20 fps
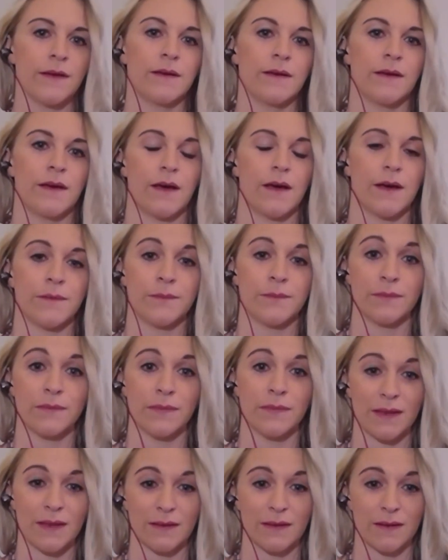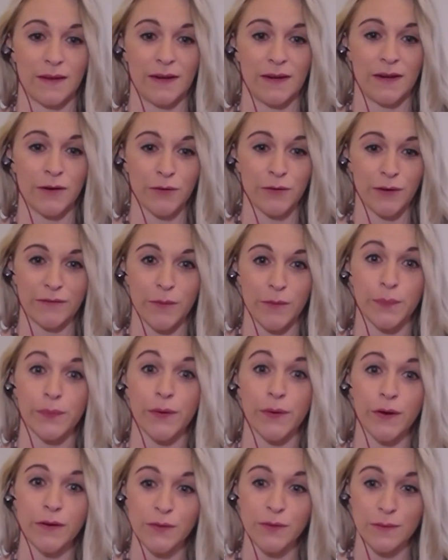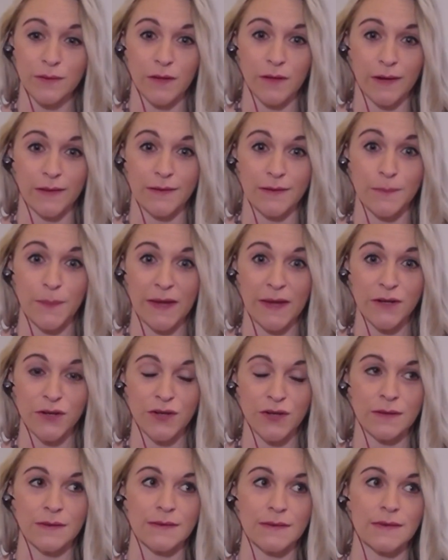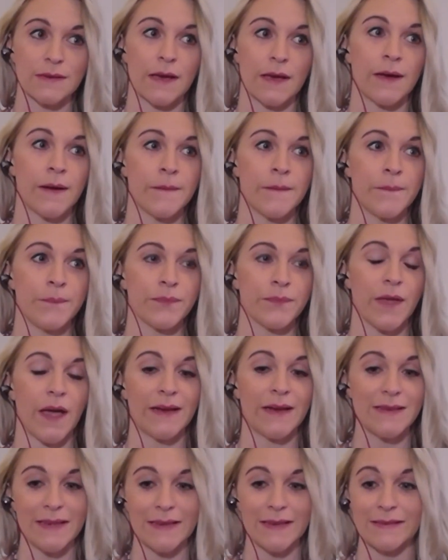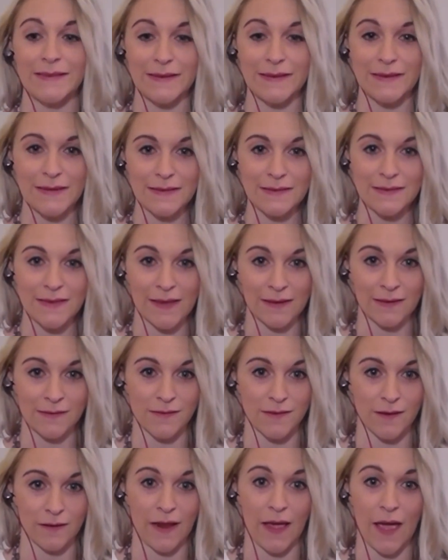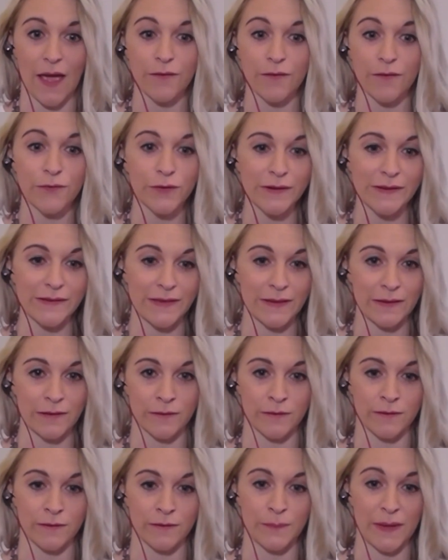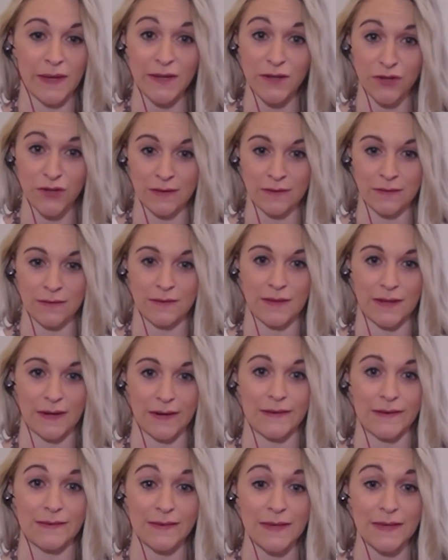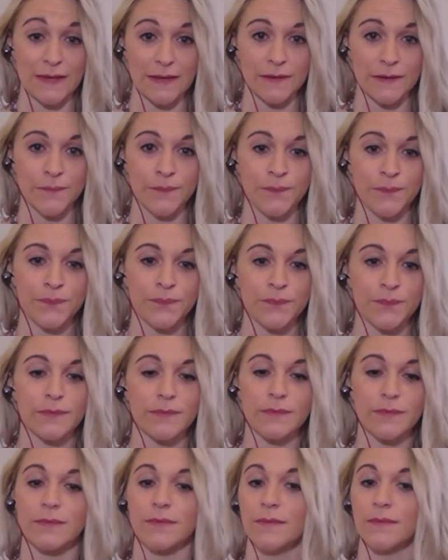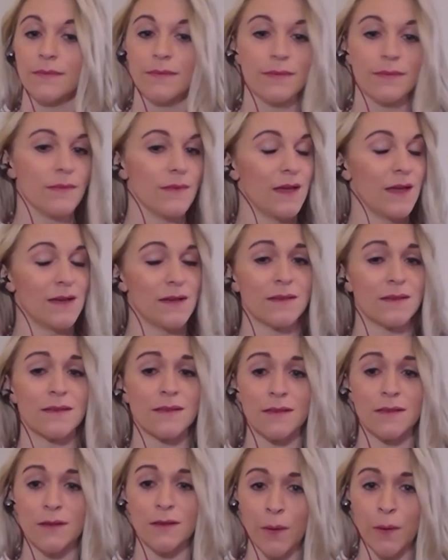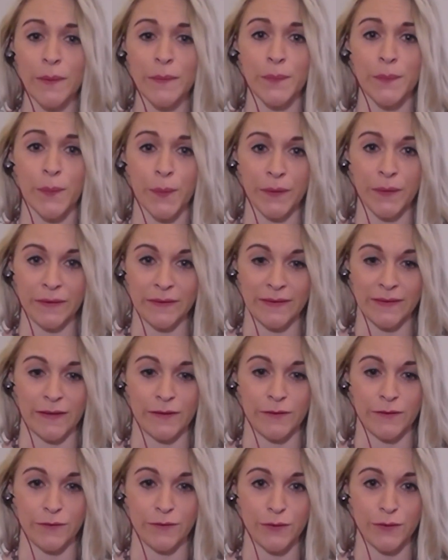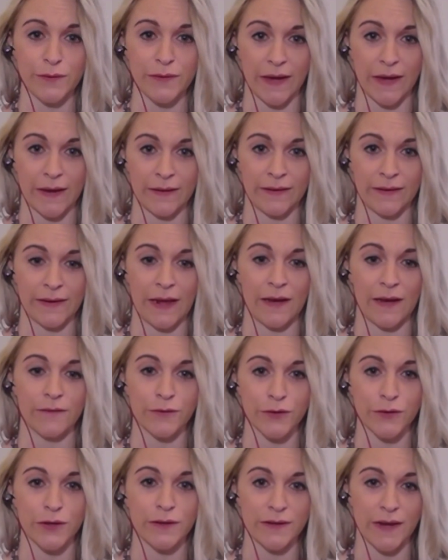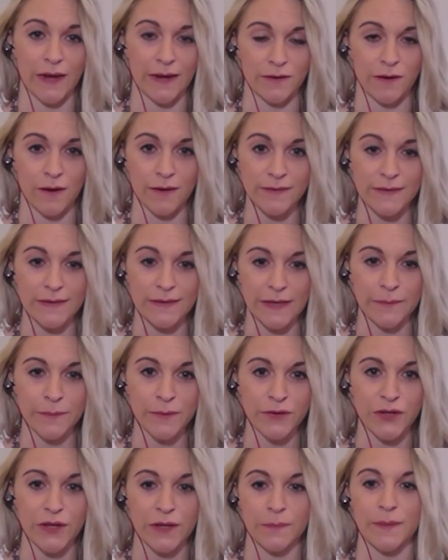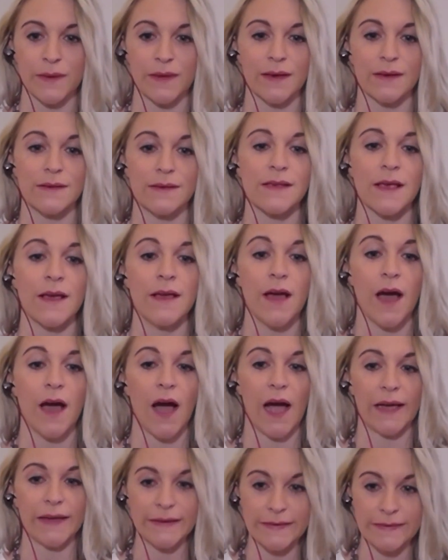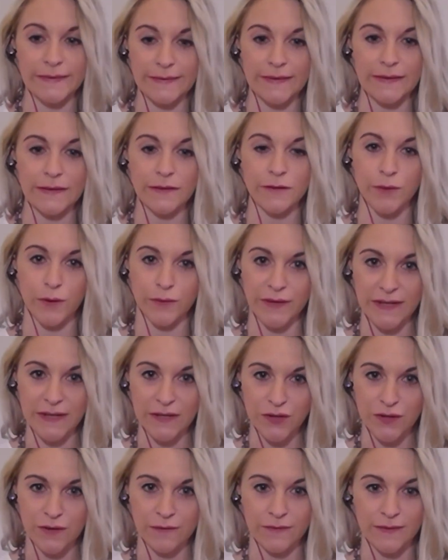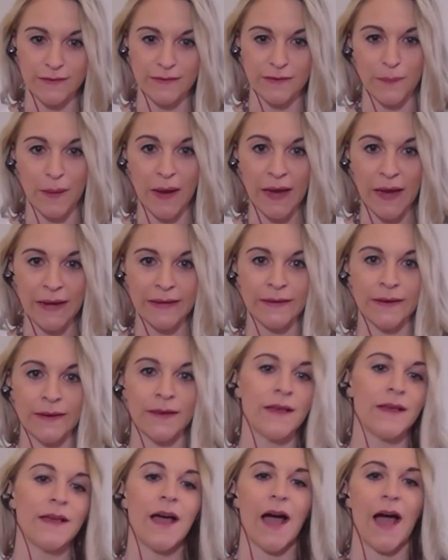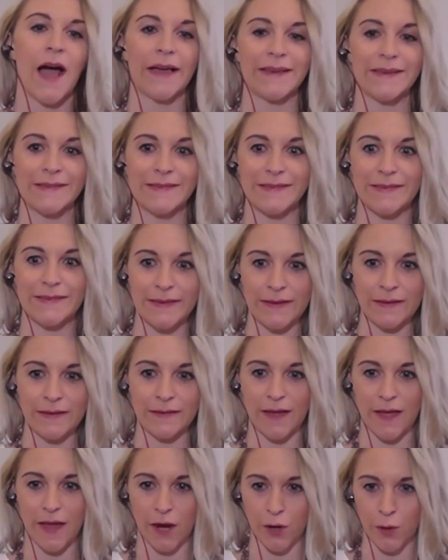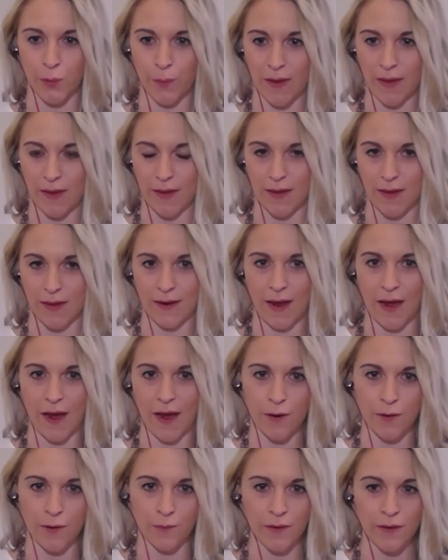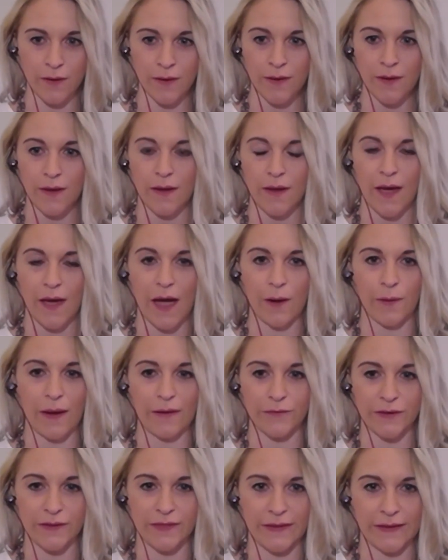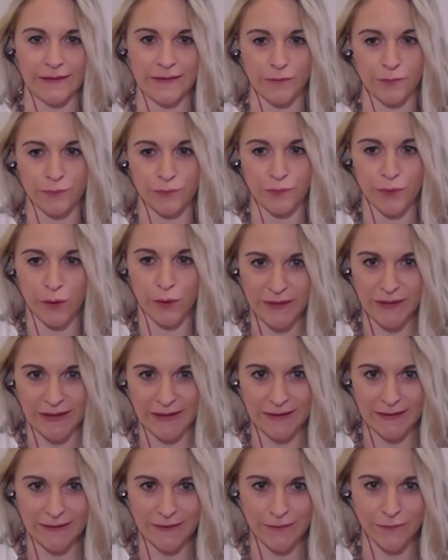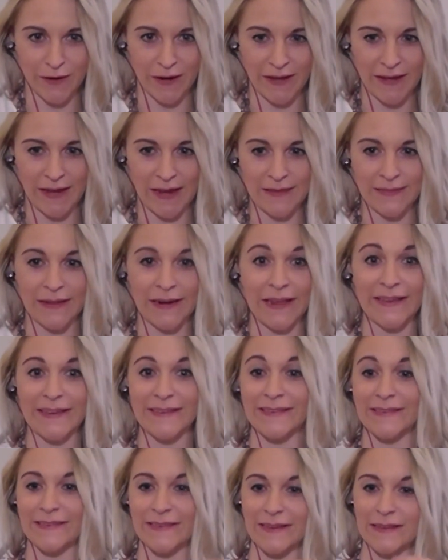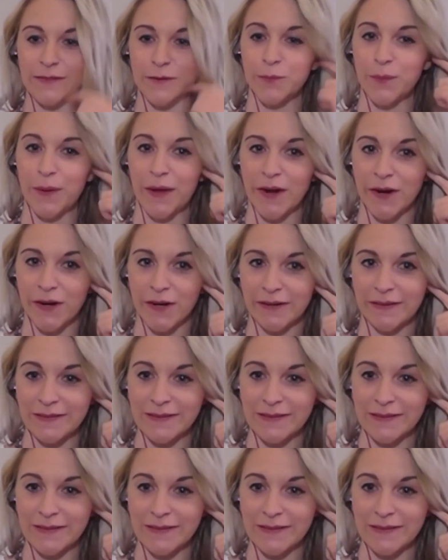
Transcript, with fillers: um, like an integrative approach with a lot of these patients. Um, I take CT scans on every single patient that I see it's so important that you do that and have good diagnostic imaging because I can see the rotation of the spine. I can see the airway and how how everything is rotated, right? And then I can see the wear in the